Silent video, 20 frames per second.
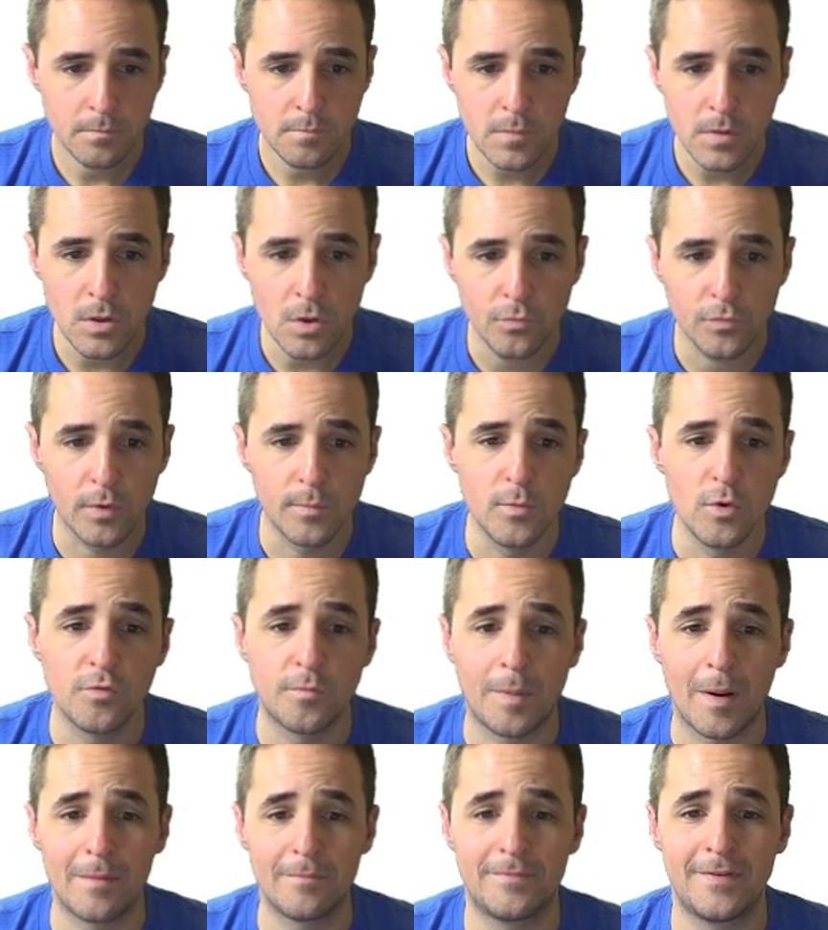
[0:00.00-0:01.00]
Remove
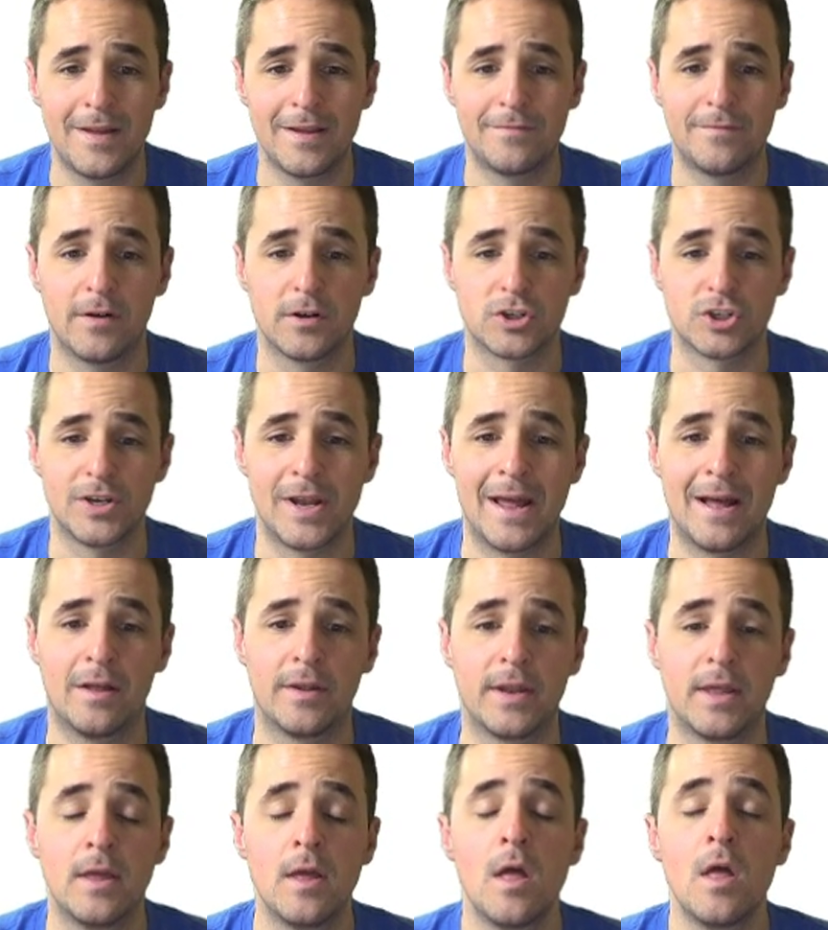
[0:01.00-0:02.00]
pump fake functionality.
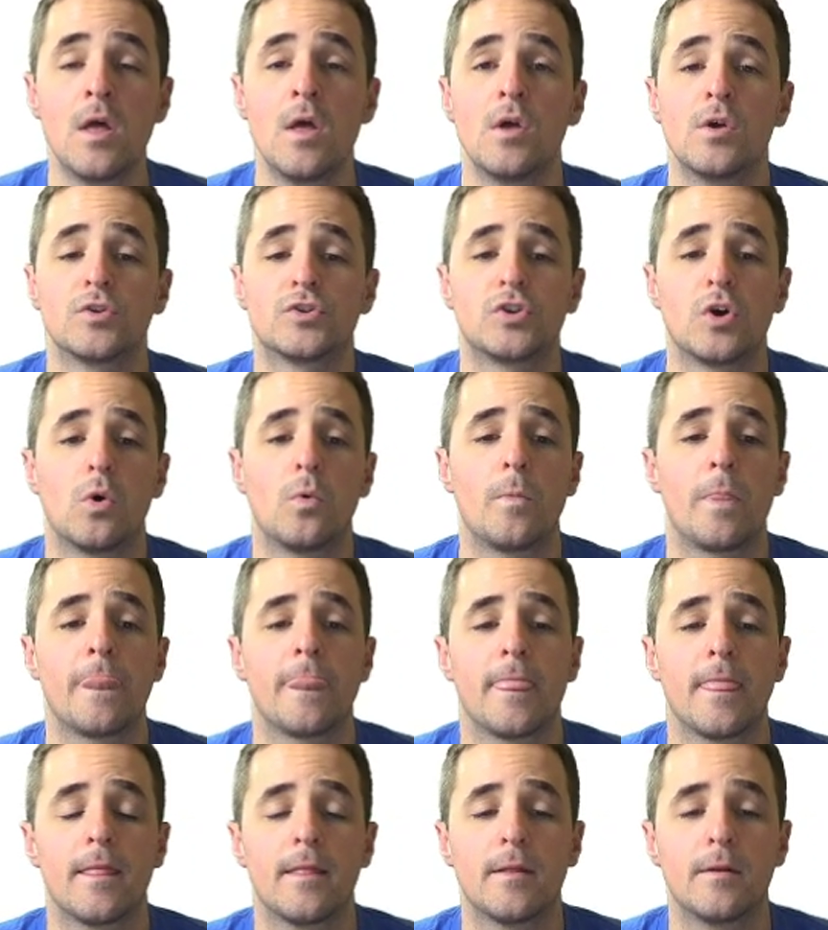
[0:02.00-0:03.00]
So
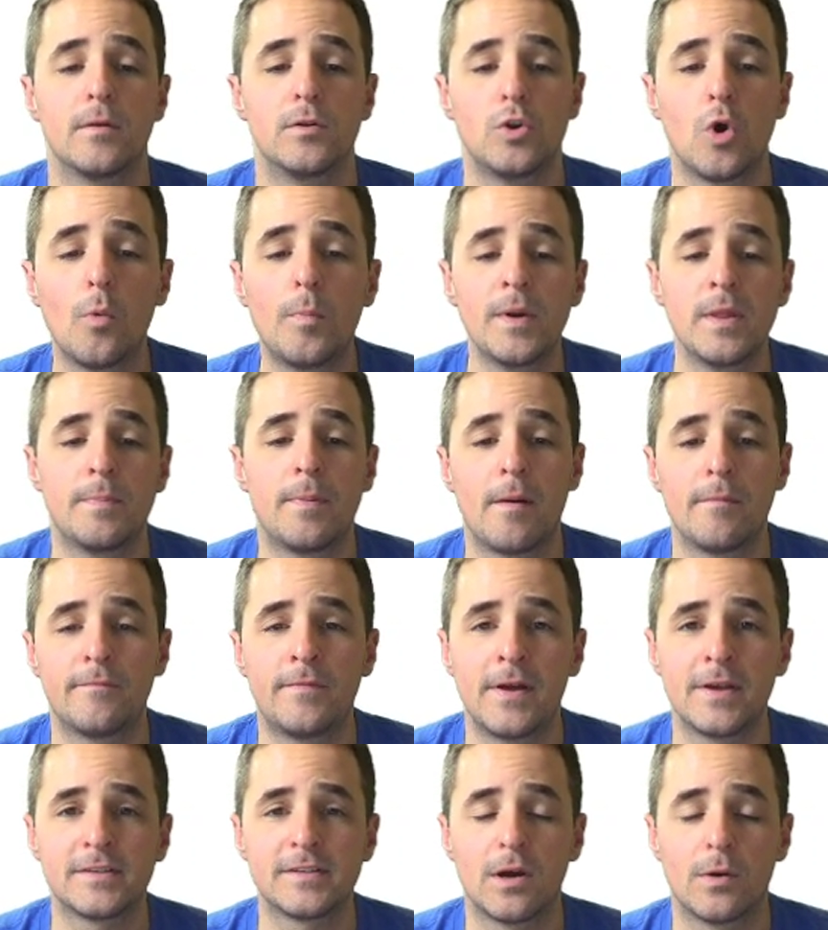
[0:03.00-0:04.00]
nobody pump
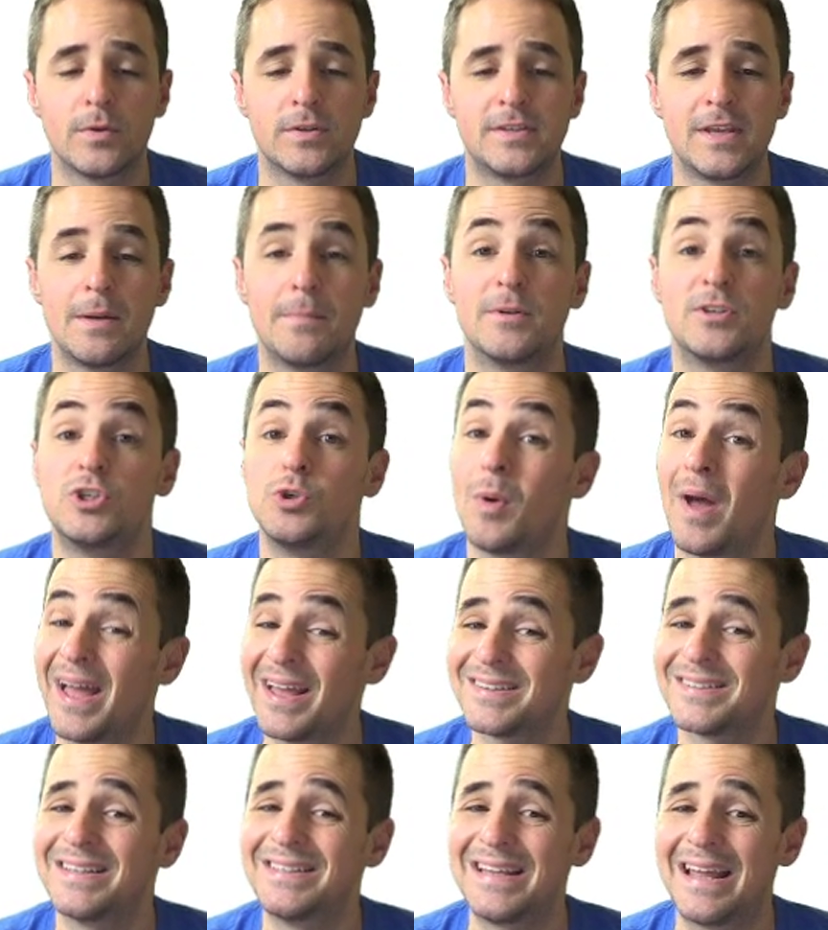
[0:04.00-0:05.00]
fakes, I would say, but you
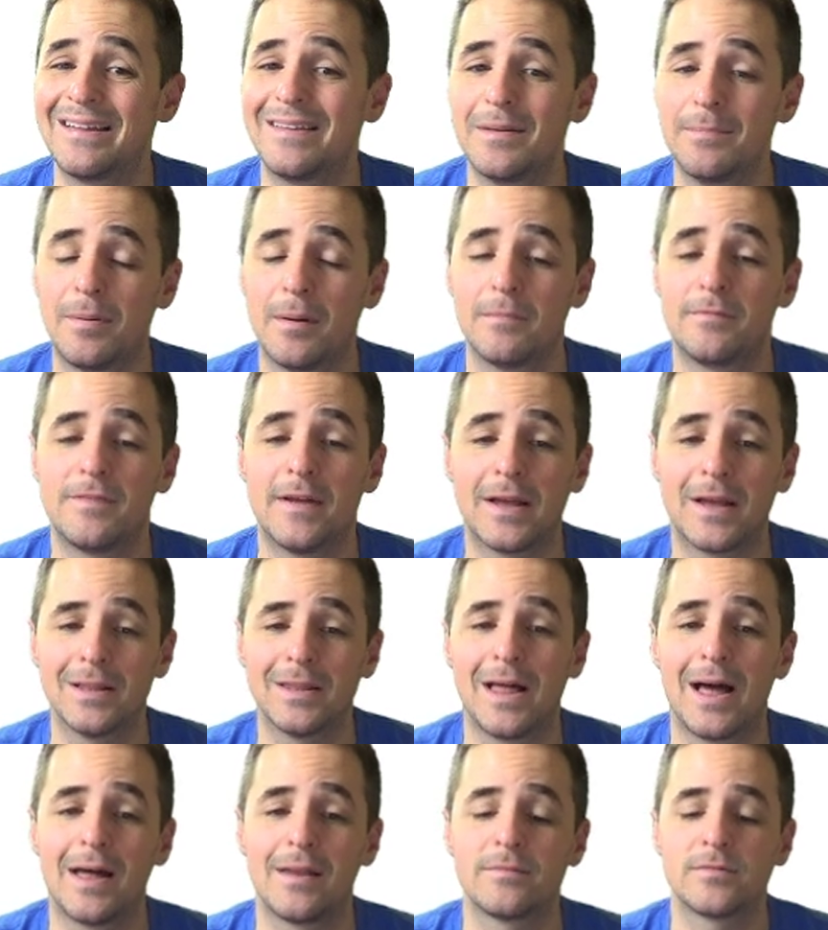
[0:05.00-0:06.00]
accidentally pump fake a
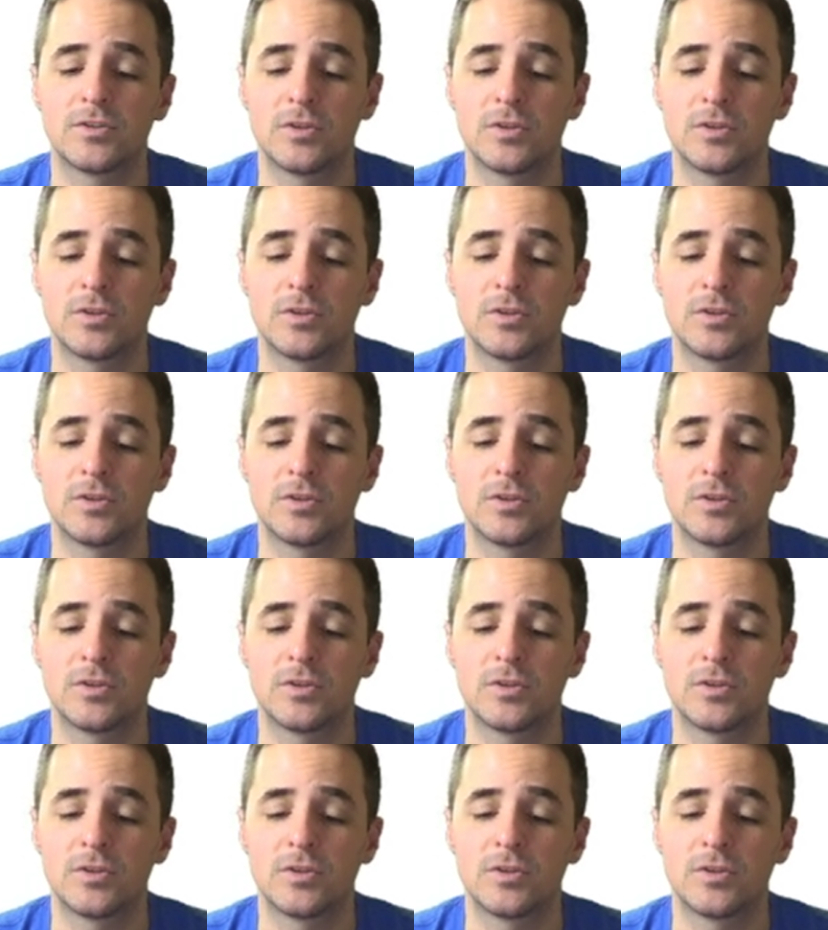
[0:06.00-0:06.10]
lot.